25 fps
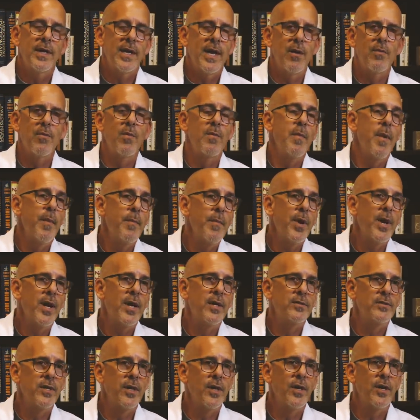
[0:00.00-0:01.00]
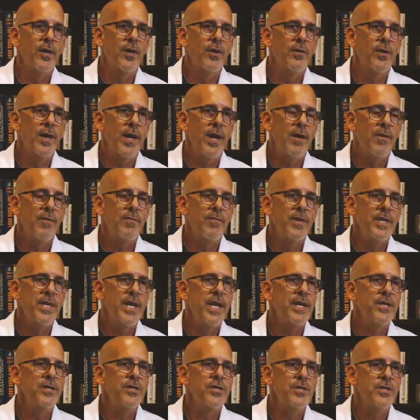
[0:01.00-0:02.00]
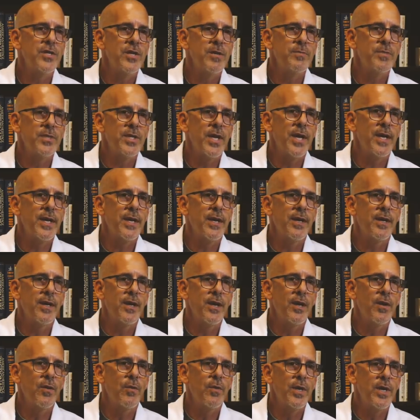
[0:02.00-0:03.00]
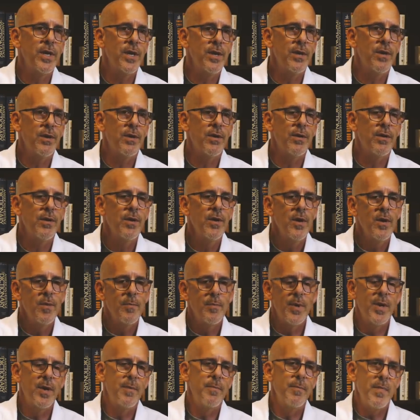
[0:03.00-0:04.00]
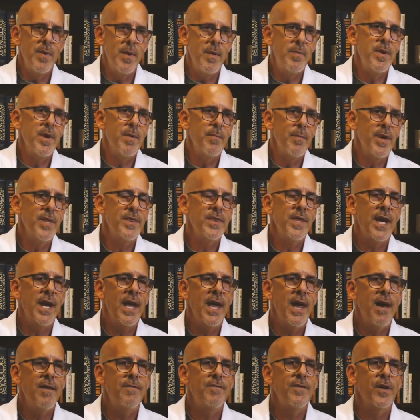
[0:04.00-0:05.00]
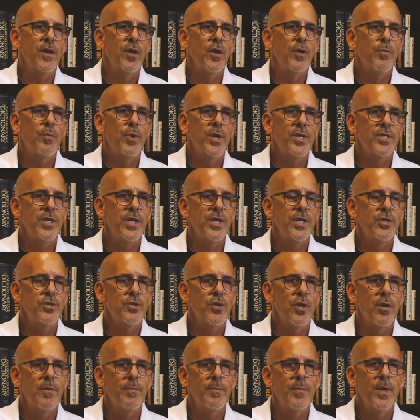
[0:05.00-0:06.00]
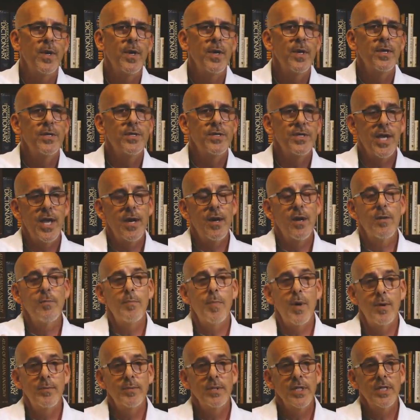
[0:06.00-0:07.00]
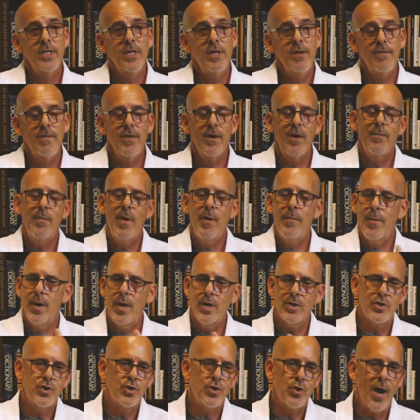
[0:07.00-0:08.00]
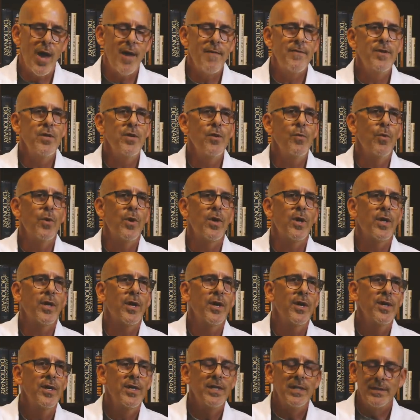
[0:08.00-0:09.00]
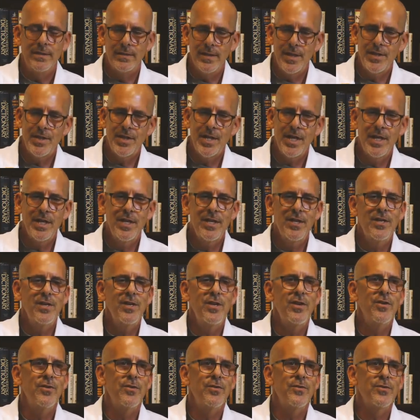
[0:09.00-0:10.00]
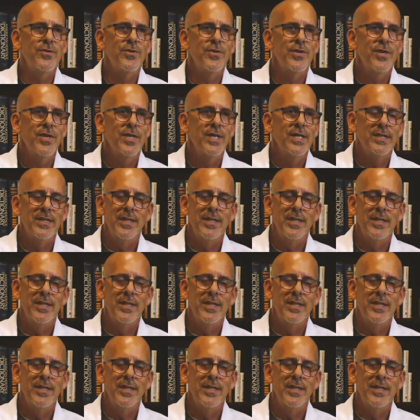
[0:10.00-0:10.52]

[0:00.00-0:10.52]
can't remember how long ago now, every day just seems like, you know, a year, but um, maybe a month and a half ago, President Trump said on public TV, I remember I was driving to work, listening to the news,